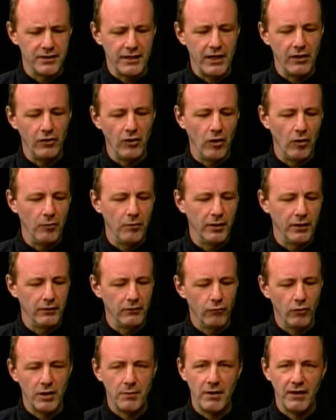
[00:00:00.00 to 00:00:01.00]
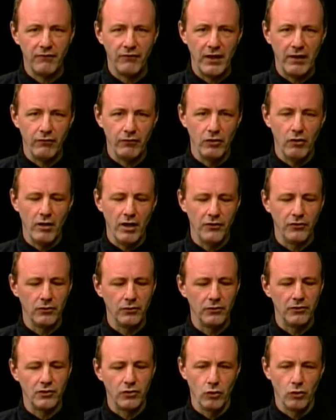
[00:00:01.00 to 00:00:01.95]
I don't know, but one of my favorite authors,